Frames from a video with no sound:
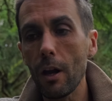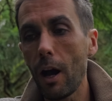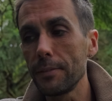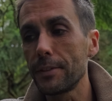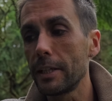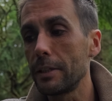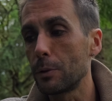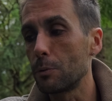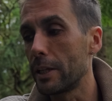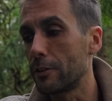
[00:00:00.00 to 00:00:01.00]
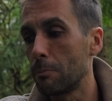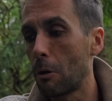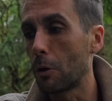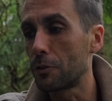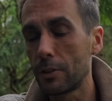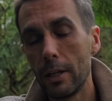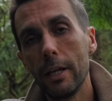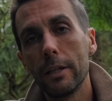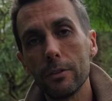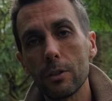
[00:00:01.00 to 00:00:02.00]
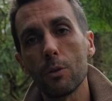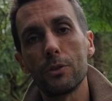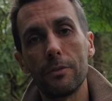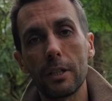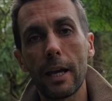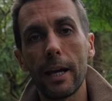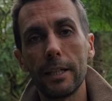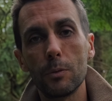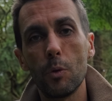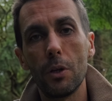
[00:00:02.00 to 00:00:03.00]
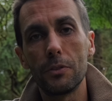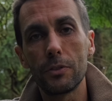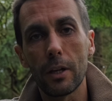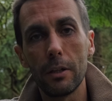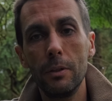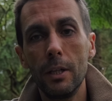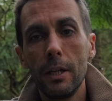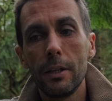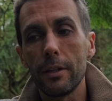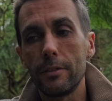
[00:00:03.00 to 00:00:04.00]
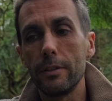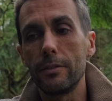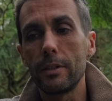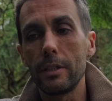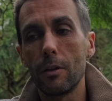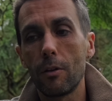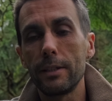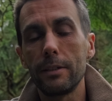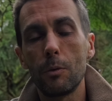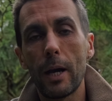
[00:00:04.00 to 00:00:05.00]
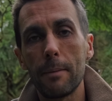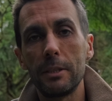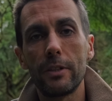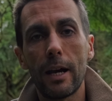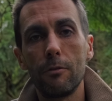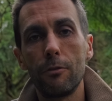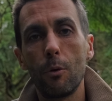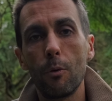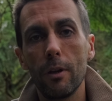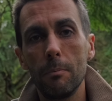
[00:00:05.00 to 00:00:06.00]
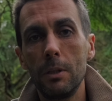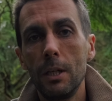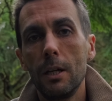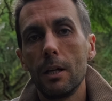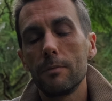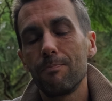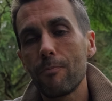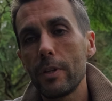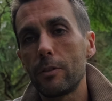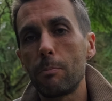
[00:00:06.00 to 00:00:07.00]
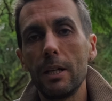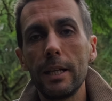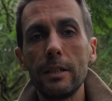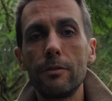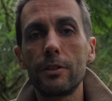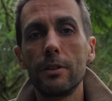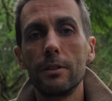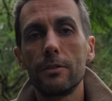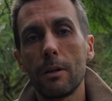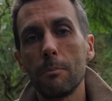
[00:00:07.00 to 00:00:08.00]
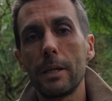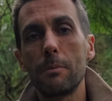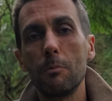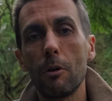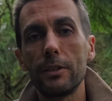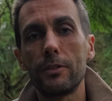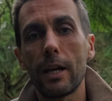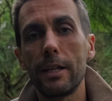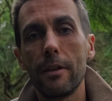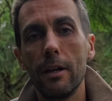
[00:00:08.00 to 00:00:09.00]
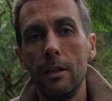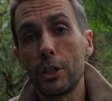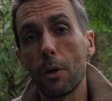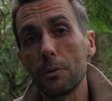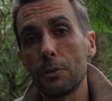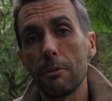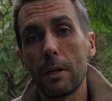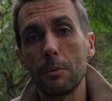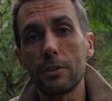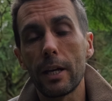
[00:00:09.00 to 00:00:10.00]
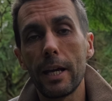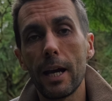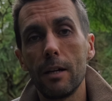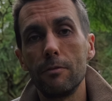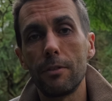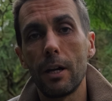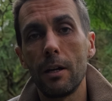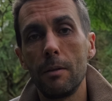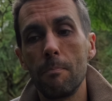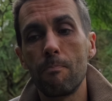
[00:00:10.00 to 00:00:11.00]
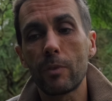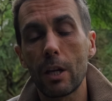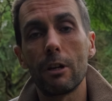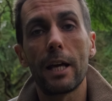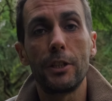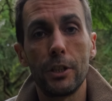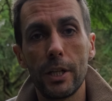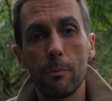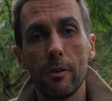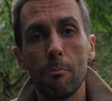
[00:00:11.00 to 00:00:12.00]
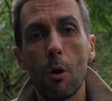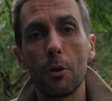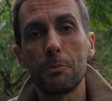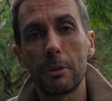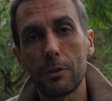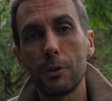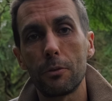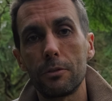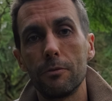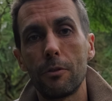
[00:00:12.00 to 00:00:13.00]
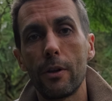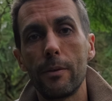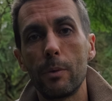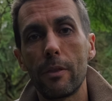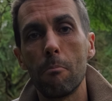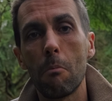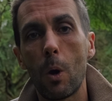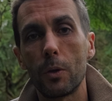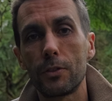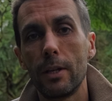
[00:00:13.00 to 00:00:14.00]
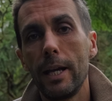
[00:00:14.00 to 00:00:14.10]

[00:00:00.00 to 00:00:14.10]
underneath all this moss there's lots of decaying wood so this is the ideal habitat for them. It's believed, some people might say that chanterelles, they have um, a relationship with moss because you often find them with moss.